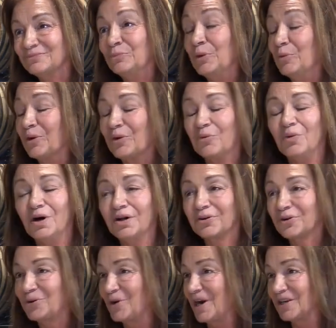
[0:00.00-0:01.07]
We would have won
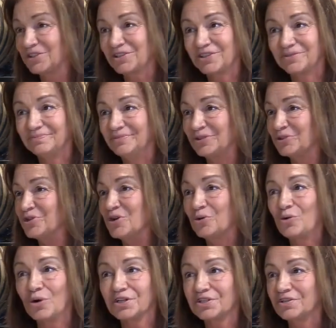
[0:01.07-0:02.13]
or crashed. There's
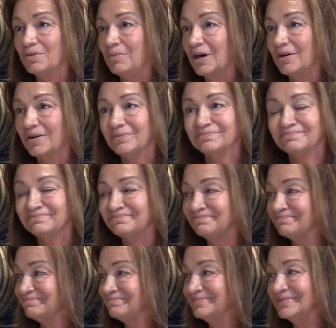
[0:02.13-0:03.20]
no question about it.
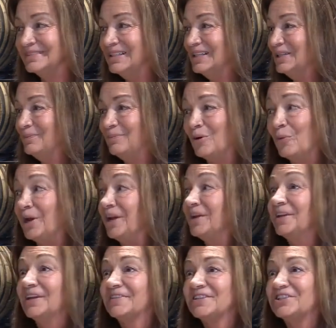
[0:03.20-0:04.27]
But we
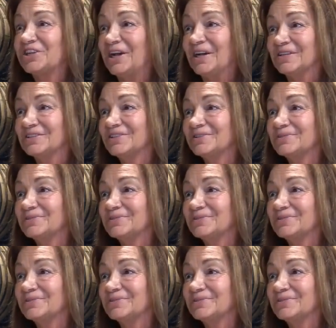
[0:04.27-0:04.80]
didn't get the chance.